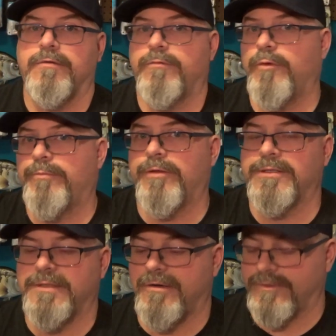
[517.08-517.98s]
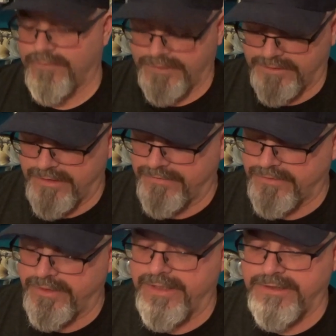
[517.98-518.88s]
$40+ worth of stuff.
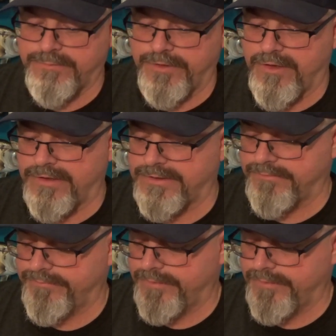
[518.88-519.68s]
So yeah, that's pretty awesome.